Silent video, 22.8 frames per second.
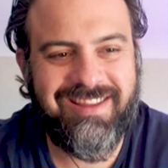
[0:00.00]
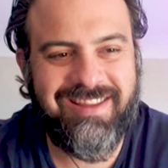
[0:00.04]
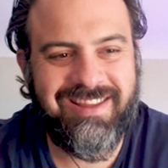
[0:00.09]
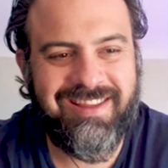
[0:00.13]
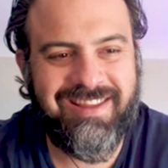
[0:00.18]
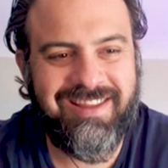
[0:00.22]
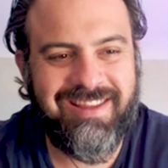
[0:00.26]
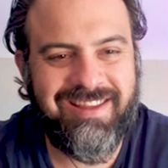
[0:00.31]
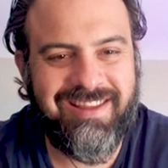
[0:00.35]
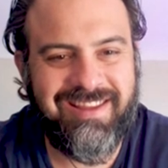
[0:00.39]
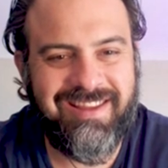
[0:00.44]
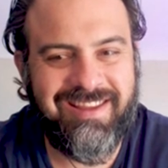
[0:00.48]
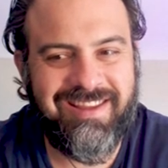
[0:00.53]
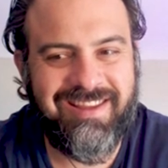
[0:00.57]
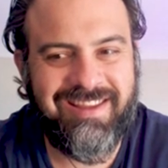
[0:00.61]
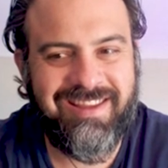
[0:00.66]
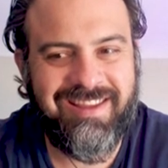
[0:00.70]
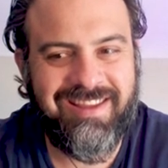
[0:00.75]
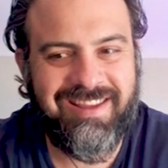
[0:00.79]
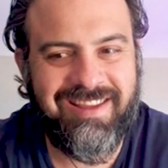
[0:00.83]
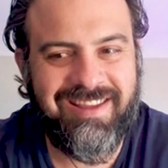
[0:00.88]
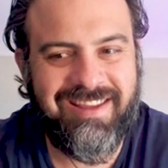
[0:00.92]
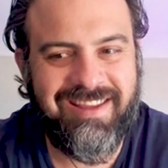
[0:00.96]

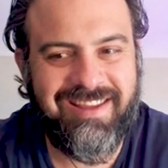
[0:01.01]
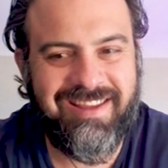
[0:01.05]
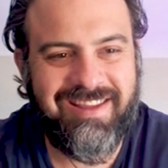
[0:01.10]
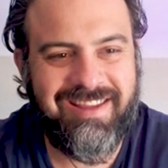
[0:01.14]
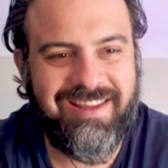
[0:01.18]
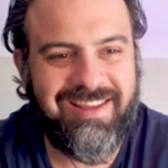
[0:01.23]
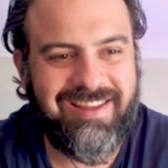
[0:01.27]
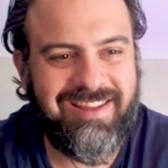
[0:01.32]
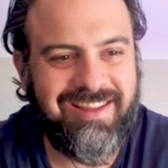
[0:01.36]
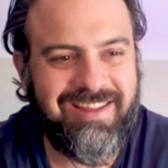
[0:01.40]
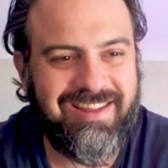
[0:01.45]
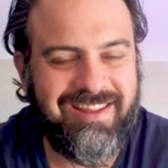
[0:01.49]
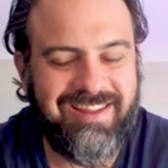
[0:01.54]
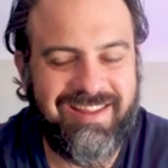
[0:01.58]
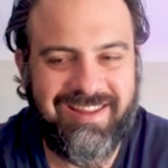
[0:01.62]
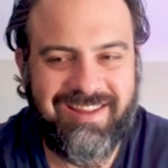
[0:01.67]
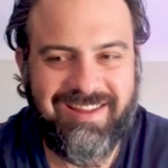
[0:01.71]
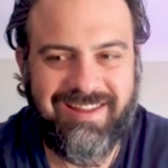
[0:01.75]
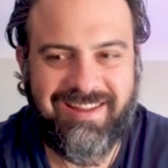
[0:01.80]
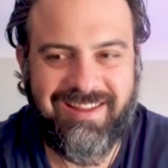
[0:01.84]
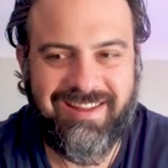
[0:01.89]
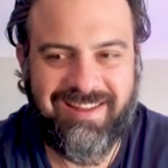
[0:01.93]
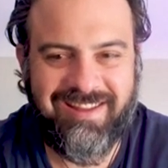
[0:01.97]

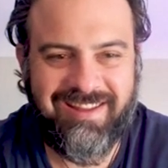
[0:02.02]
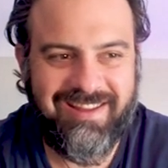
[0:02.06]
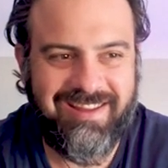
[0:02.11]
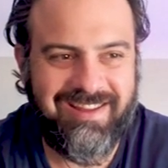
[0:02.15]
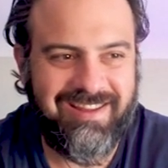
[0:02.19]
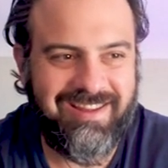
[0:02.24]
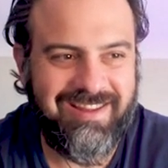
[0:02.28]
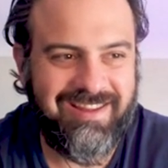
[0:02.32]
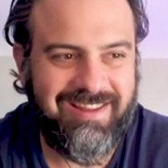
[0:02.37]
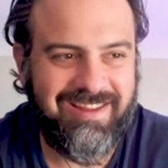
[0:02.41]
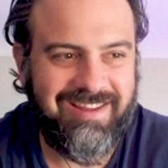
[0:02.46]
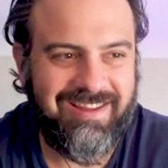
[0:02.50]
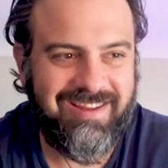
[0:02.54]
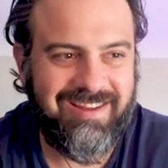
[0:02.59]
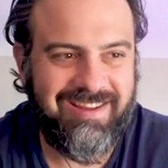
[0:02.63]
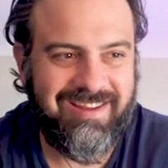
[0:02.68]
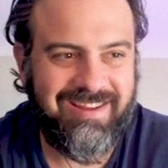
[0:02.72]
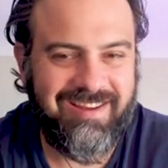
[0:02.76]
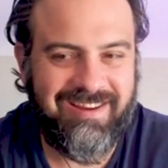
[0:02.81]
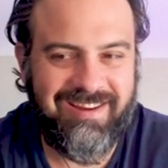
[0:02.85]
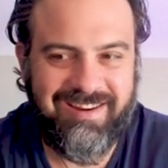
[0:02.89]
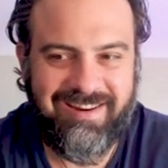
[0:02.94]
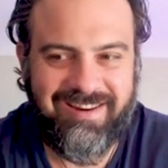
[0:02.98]

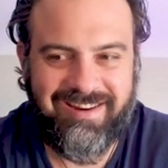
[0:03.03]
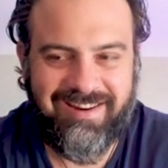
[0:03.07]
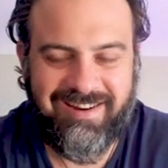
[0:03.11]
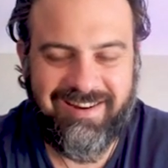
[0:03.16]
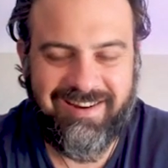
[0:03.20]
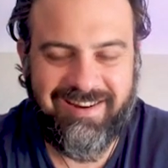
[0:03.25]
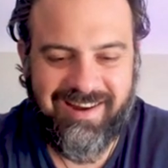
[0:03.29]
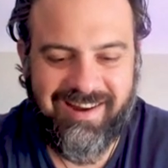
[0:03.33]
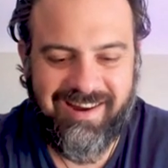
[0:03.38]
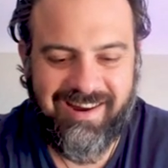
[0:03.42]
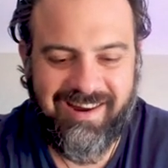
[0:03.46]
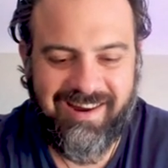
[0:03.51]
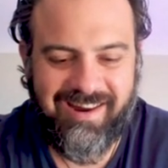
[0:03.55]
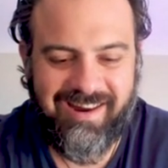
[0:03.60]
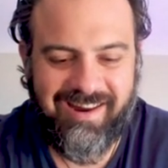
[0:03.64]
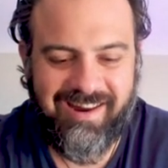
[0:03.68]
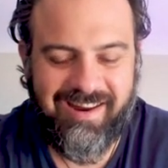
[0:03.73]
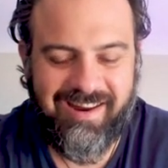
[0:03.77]
No words are spoken by the person on screen.